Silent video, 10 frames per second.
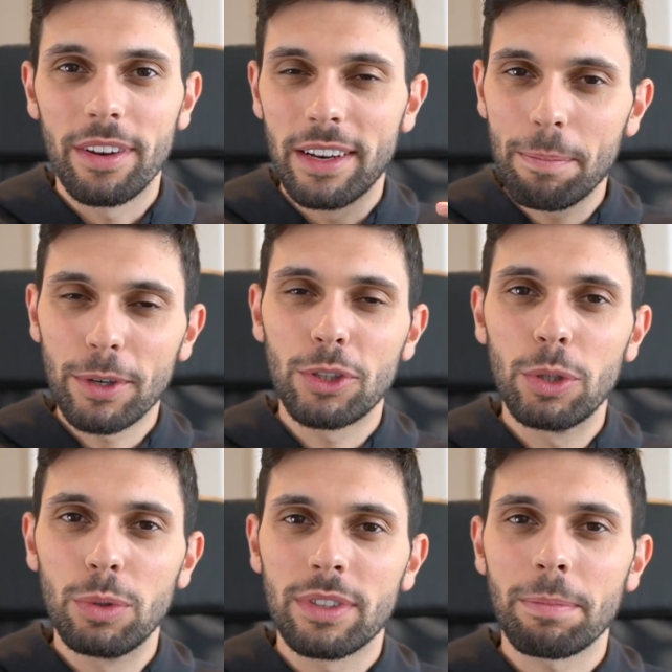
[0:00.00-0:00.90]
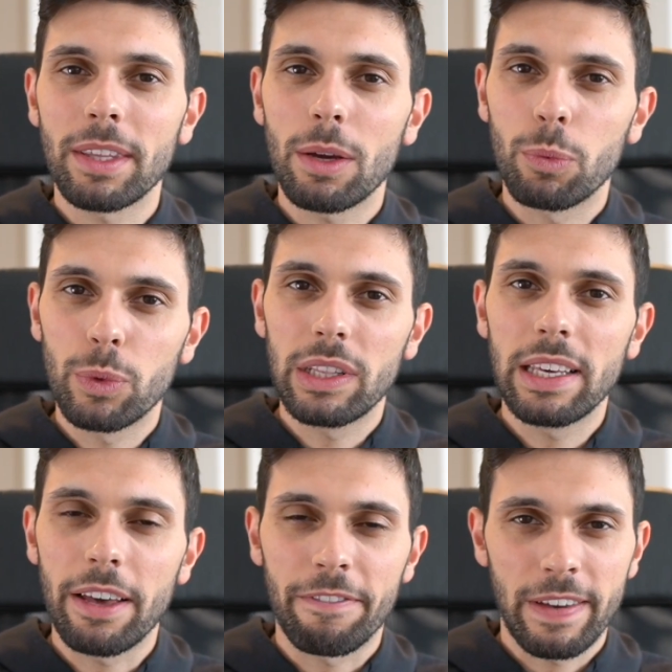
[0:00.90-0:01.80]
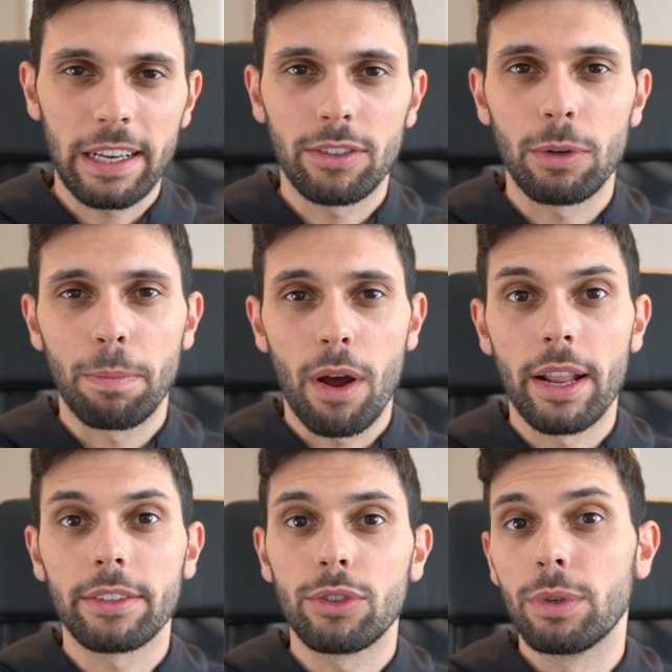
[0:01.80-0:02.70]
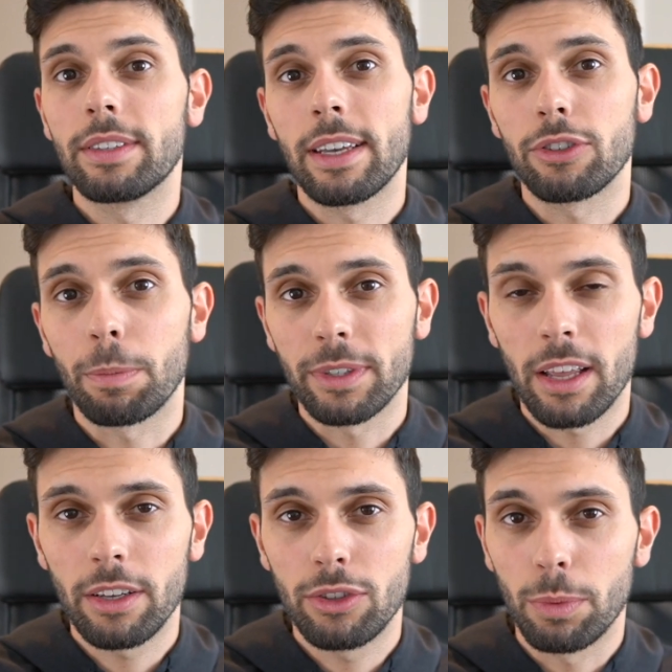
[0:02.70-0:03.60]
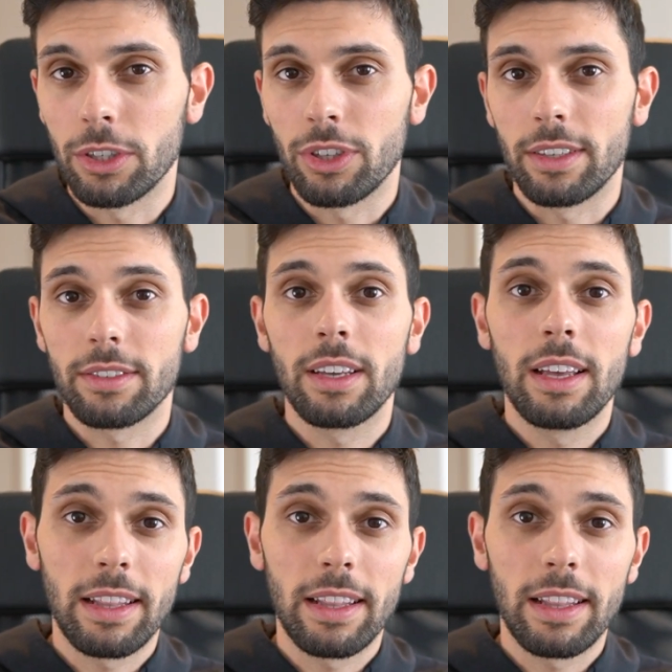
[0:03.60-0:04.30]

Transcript: Number 2, something that really affects your product's unit session percentage, which is,